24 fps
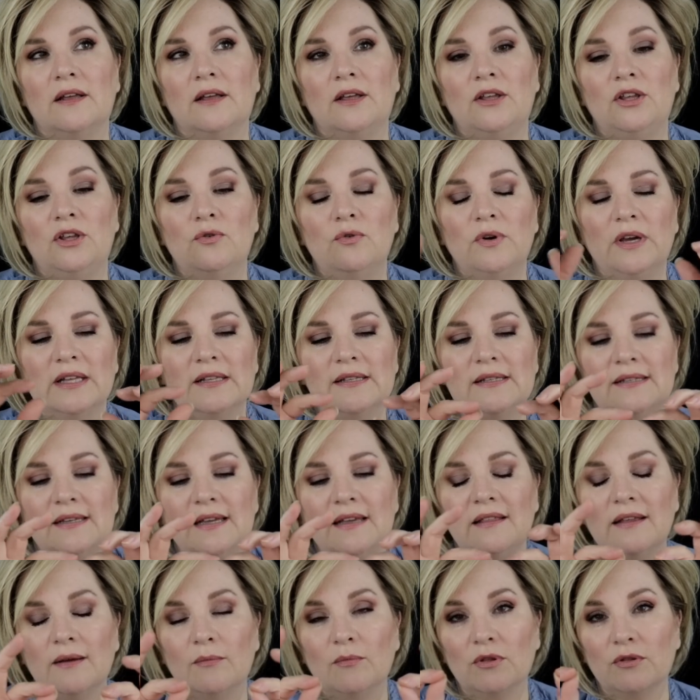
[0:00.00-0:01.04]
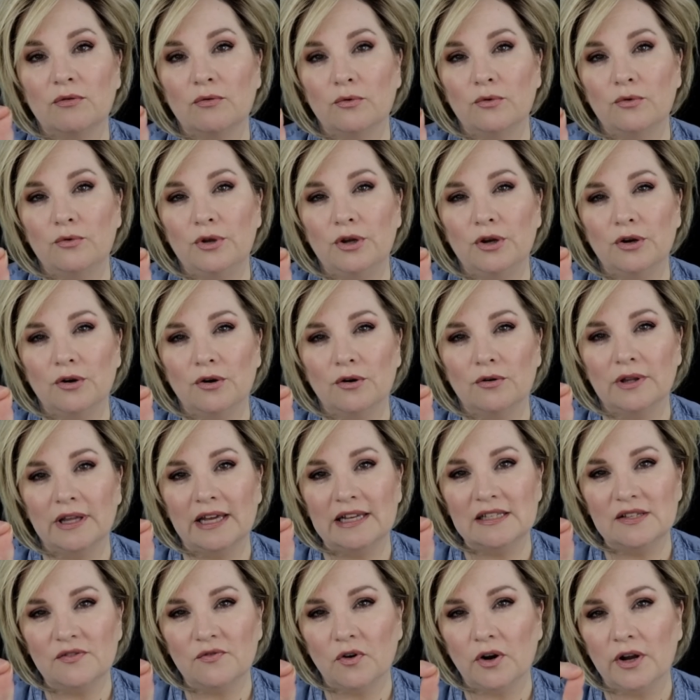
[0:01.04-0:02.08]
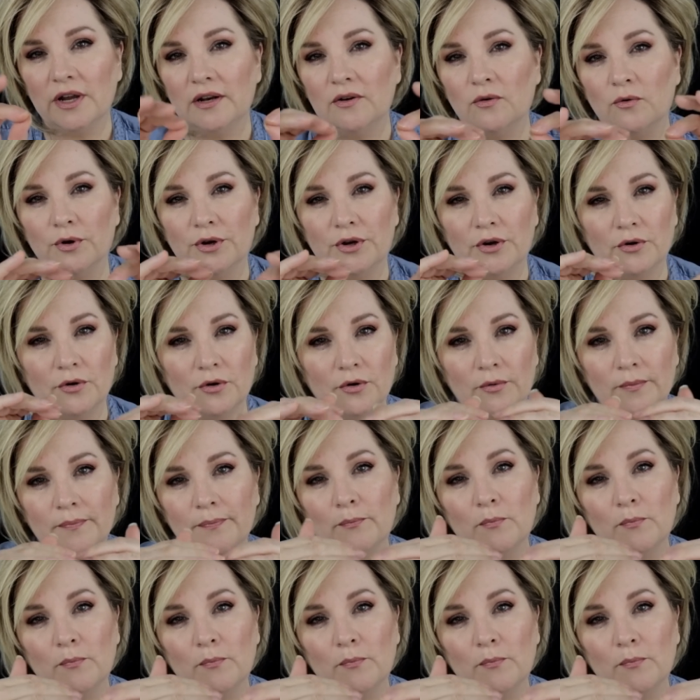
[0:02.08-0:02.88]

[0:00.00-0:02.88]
you can see them through your lace front or your